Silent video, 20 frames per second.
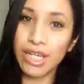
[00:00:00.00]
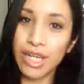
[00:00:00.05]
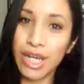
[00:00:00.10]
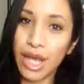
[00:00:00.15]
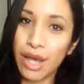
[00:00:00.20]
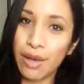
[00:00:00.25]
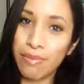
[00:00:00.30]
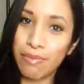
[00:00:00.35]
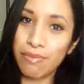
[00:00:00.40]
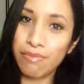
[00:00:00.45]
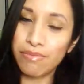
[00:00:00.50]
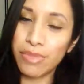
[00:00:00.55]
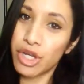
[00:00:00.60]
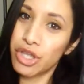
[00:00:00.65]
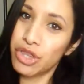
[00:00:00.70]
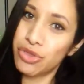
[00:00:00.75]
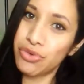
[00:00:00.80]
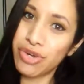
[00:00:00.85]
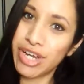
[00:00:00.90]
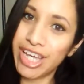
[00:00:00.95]

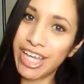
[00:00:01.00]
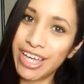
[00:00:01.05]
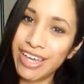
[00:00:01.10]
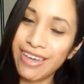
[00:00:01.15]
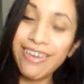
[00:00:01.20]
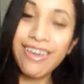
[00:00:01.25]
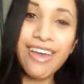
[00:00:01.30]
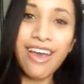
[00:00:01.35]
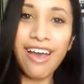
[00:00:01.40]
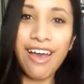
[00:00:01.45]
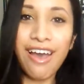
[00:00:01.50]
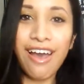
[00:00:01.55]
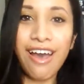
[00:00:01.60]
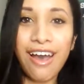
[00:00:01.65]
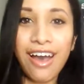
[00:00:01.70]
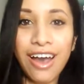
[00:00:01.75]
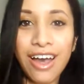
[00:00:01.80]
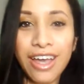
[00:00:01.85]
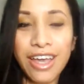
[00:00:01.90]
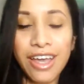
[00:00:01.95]
Number three,
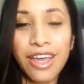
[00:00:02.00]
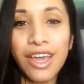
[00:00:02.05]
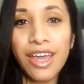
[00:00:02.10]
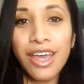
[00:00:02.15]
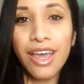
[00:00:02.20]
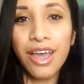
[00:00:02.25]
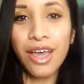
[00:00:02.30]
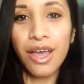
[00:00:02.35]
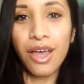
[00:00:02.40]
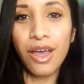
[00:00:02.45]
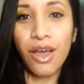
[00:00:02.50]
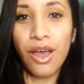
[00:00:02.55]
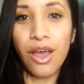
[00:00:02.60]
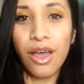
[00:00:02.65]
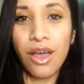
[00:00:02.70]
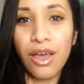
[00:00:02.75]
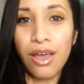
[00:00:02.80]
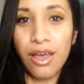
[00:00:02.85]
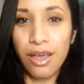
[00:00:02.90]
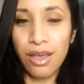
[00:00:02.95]
I
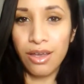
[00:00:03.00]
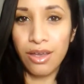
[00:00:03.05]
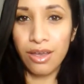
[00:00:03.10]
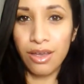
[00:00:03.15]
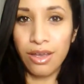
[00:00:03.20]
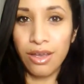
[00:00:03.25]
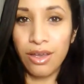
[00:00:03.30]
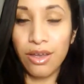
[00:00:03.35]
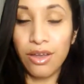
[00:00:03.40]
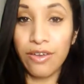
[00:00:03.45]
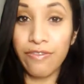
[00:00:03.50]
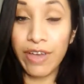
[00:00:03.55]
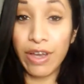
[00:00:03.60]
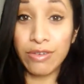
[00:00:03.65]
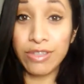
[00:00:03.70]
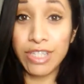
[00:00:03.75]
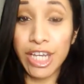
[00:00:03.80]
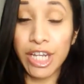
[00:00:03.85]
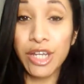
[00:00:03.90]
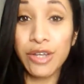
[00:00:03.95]

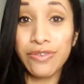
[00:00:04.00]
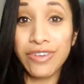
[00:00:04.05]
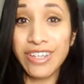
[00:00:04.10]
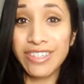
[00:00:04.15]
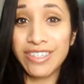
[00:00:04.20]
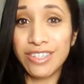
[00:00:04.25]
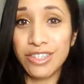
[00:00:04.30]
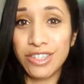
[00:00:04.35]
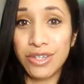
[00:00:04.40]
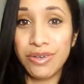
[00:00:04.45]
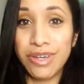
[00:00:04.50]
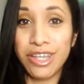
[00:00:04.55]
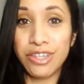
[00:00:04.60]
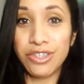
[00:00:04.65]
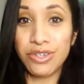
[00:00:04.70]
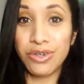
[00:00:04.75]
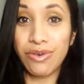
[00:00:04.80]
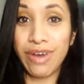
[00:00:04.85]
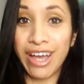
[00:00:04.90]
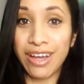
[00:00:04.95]
found any reason to
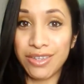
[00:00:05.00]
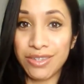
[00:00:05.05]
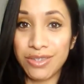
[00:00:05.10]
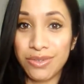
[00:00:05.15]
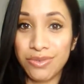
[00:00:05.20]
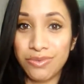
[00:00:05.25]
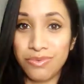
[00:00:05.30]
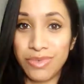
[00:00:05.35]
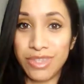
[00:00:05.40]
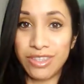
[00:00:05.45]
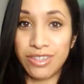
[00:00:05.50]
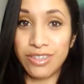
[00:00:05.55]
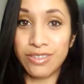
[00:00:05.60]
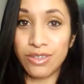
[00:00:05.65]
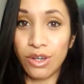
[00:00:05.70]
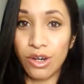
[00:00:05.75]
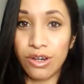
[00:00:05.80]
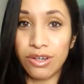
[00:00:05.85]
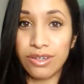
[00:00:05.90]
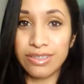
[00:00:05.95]
interact with
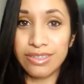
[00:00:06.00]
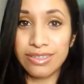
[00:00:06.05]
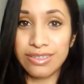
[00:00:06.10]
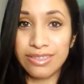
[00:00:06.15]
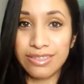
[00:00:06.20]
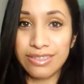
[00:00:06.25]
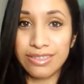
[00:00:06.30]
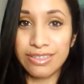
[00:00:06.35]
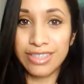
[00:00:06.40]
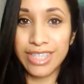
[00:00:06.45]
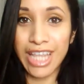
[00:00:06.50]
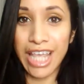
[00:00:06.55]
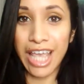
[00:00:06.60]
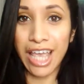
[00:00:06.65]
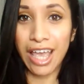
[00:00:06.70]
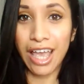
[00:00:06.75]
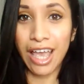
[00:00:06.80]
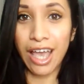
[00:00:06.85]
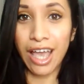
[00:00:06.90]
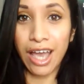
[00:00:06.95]
these girls.
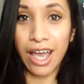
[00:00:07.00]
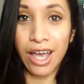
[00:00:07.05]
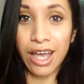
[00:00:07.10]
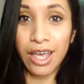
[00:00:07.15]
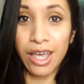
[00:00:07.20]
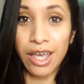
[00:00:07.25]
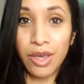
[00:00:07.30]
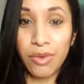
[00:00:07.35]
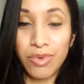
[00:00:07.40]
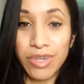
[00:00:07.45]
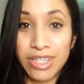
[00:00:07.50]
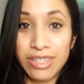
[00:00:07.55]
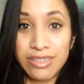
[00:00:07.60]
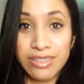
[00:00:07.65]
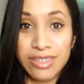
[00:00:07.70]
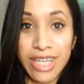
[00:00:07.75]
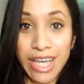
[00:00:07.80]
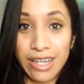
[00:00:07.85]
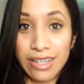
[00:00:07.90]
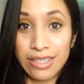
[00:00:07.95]
I would
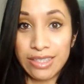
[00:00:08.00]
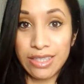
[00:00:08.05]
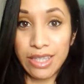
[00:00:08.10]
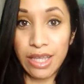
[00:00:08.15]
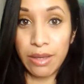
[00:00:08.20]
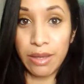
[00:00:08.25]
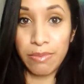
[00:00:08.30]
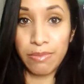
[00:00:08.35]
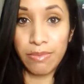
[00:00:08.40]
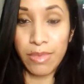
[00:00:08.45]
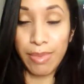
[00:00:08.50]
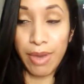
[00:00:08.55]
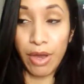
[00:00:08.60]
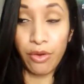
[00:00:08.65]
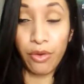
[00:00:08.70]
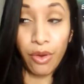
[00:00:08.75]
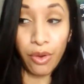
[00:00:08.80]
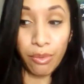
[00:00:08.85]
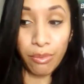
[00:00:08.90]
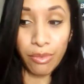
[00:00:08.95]
text them
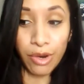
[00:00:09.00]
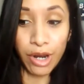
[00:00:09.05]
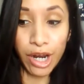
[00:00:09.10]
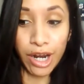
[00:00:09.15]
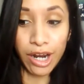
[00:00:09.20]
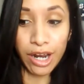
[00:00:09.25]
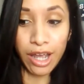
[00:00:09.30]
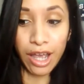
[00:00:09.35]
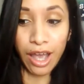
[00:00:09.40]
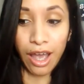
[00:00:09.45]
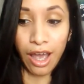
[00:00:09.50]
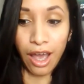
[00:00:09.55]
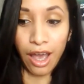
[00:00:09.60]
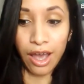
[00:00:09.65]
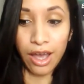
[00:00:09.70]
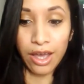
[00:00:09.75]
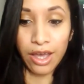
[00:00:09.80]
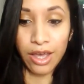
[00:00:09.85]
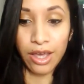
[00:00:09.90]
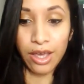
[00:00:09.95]
about homework.
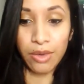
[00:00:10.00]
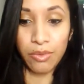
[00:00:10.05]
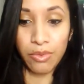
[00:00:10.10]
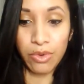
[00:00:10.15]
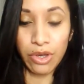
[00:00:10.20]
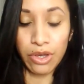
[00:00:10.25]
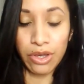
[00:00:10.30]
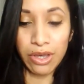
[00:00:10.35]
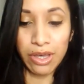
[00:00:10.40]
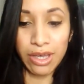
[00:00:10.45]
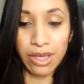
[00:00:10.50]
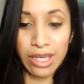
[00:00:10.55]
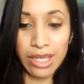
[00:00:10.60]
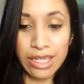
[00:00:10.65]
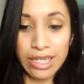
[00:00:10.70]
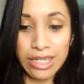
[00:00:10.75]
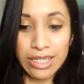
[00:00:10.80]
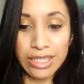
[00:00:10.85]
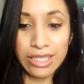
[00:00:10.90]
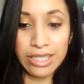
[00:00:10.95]
I
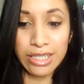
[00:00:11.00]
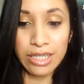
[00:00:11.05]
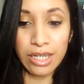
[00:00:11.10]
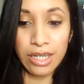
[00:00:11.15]
would